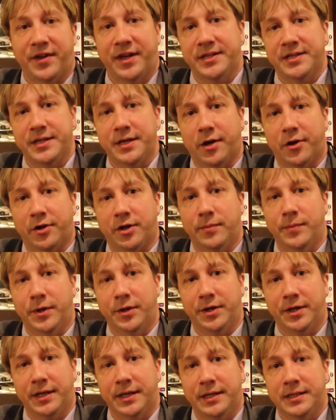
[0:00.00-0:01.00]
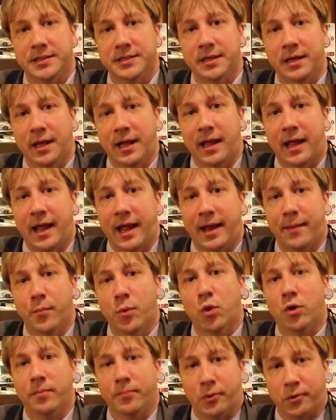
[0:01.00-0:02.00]
facing our communities, and
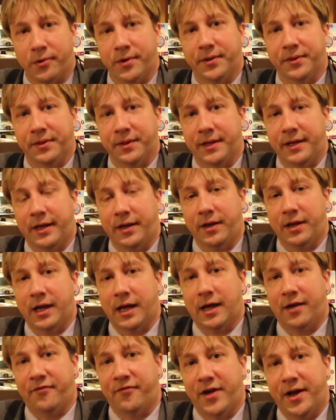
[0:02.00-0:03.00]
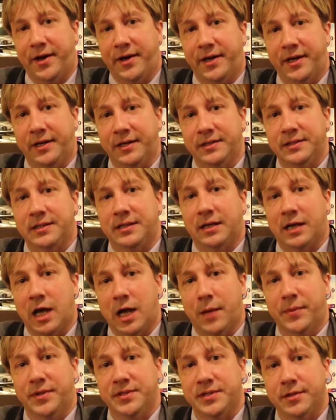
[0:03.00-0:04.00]
more importantly, uh, finding
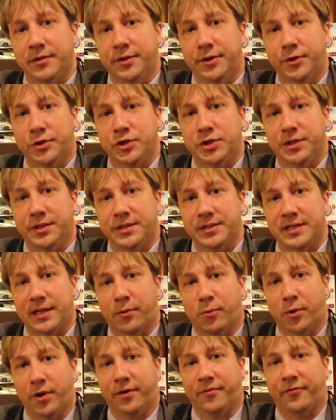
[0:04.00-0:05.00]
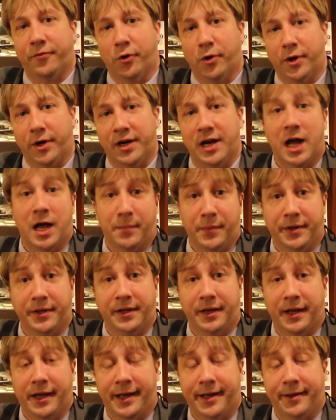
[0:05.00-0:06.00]
common solutions that work for common,